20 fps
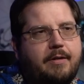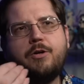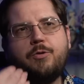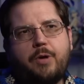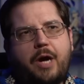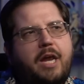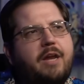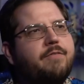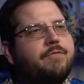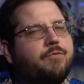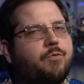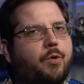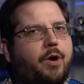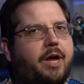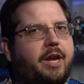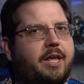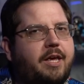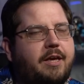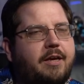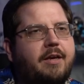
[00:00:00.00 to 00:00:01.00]
Creative
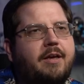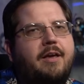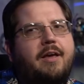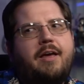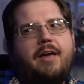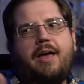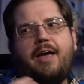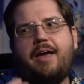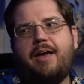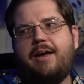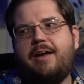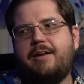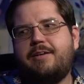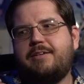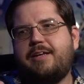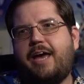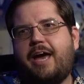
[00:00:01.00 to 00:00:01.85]
writing and